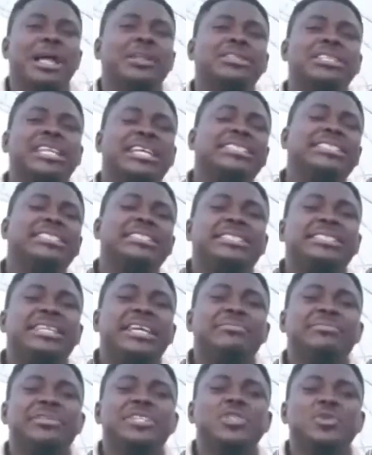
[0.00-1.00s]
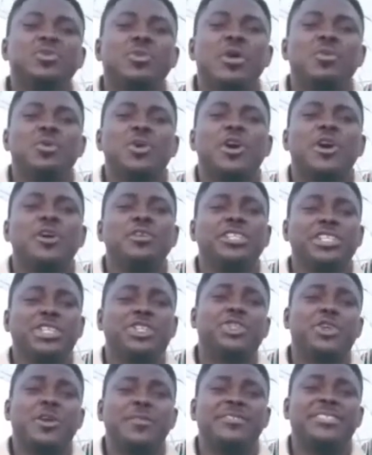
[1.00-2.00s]
Another system is what we call the
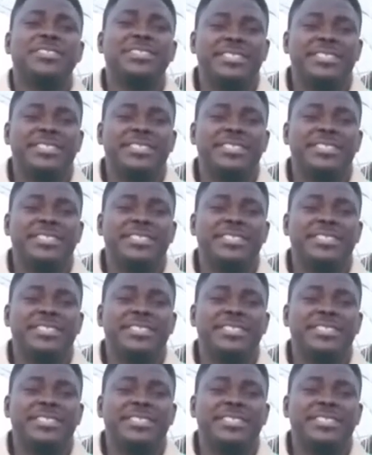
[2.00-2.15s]
trough